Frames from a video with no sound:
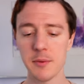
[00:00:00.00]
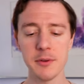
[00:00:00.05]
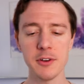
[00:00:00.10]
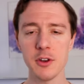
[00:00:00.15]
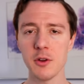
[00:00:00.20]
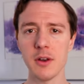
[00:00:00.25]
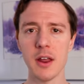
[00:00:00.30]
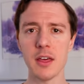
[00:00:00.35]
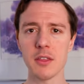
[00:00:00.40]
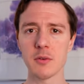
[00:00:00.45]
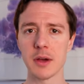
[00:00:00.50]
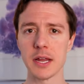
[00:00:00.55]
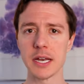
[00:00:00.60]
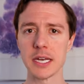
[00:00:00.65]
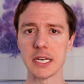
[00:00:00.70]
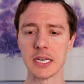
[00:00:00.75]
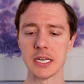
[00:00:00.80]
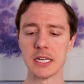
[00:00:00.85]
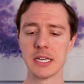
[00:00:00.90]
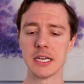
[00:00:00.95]
Then we do another one.
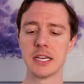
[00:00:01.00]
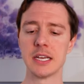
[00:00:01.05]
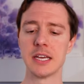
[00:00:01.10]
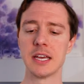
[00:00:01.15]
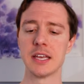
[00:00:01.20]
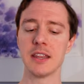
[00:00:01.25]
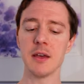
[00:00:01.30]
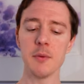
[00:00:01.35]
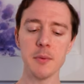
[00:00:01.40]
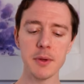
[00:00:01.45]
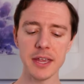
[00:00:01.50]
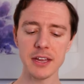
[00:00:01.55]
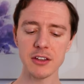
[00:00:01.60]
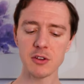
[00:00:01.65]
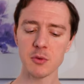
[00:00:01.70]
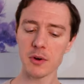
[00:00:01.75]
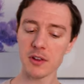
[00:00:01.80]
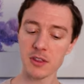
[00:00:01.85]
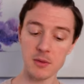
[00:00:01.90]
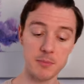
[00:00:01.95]
Then we get
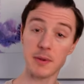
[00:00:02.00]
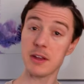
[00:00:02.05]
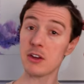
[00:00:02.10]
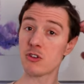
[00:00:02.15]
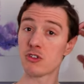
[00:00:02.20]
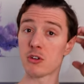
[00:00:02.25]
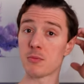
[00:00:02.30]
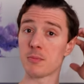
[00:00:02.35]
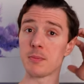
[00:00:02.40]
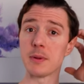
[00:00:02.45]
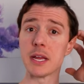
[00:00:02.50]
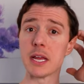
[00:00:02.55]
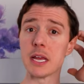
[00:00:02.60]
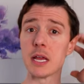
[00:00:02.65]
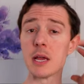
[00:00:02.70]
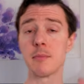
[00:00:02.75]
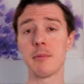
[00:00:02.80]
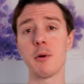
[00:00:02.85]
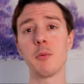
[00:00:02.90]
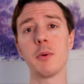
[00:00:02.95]
to where the B should
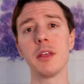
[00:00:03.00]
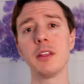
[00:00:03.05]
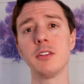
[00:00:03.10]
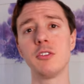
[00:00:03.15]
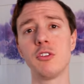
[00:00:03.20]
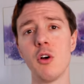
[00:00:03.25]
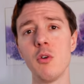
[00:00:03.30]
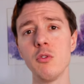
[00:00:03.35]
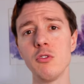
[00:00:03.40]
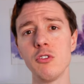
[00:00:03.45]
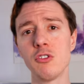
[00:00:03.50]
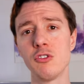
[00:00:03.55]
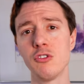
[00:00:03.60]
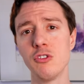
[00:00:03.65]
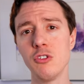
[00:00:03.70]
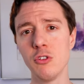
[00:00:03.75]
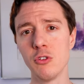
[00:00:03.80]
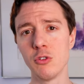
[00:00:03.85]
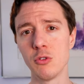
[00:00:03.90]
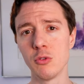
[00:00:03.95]
be, but we don't
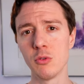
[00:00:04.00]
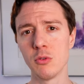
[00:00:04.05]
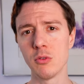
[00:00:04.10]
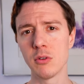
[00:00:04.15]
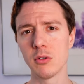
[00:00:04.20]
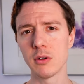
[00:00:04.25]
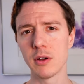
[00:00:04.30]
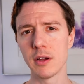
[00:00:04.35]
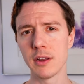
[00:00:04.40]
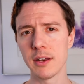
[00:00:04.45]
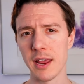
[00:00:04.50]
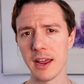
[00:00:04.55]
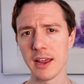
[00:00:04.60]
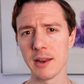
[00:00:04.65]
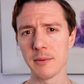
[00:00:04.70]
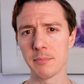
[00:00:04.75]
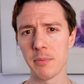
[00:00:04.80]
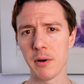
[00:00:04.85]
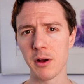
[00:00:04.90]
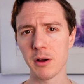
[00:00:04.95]
do an
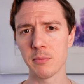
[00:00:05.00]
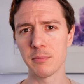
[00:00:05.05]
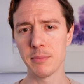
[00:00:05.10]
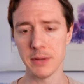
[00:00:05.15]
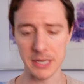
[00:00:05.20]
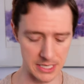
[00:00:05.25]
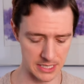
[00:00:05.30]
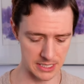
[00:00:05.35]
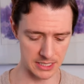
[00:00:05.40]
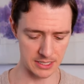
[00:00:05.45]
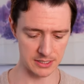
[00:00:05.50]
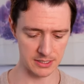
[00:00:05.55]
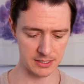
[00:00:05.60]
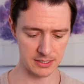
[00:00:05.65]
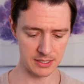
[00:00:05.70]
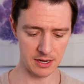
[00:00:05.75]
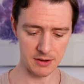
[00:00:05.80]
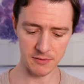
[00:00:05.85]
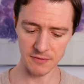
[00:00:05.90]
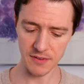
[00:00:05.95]
eight bar B.
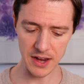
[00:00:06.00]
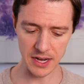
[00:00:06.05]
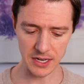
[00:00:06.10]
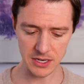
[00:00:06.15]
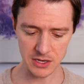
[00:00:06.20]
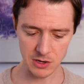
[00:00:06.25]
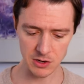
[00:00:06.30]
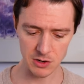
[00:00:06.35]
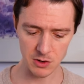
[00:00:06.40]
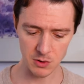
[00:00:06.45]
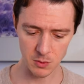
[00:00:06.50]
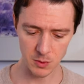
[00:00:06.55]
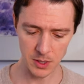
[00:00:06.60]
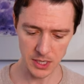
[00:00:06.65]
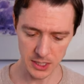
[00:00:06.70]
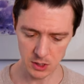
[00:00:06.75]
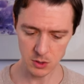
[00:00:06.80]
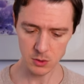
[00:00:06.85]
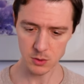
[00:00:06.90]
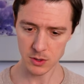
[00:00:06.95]
In fact,
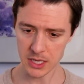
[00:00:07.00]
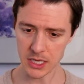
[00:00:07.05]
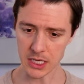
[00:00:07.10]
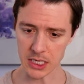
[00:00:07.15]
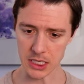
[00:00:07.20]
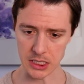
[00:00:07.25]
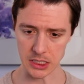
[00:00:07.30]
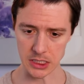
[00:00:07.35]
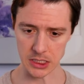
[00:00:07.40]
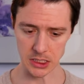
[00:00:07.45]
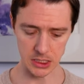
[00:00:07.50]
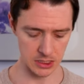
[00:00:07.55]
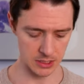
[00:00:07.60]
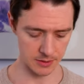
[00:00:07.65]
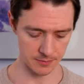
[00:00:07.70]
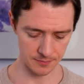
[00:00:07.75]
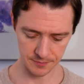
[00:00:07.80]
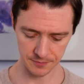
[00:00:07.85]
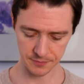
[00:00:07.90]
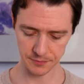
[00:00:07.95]
we do this.